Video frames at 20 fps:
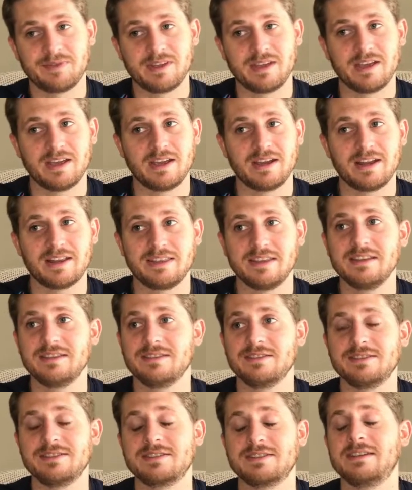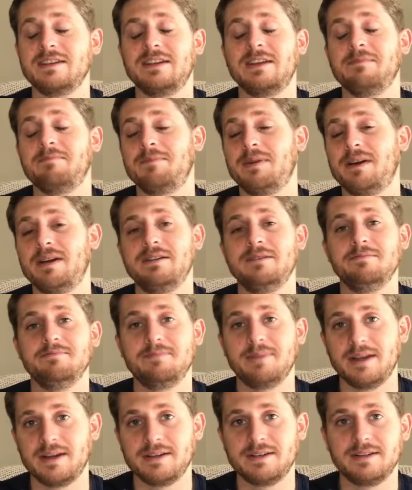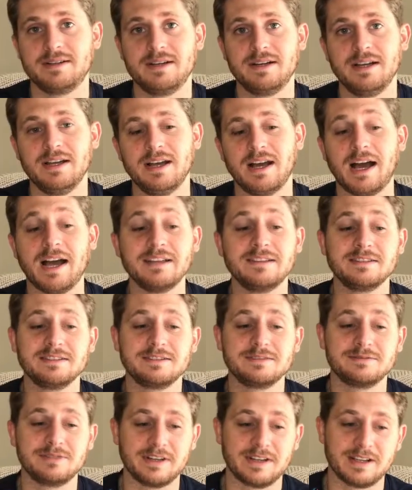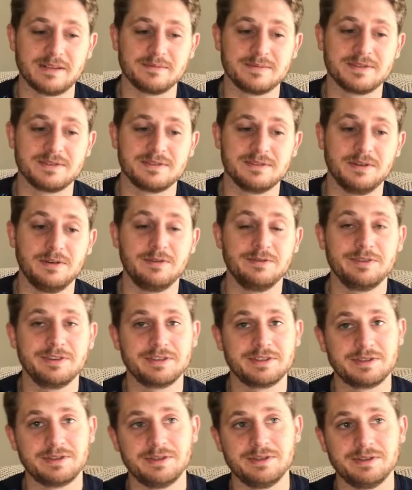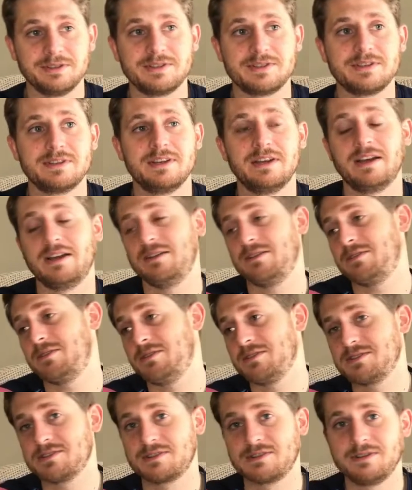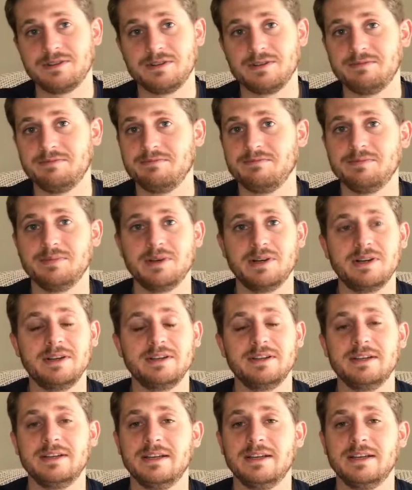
And I think they're just going to get better and better. I took the Rams over the Colts. I know Colts are home, but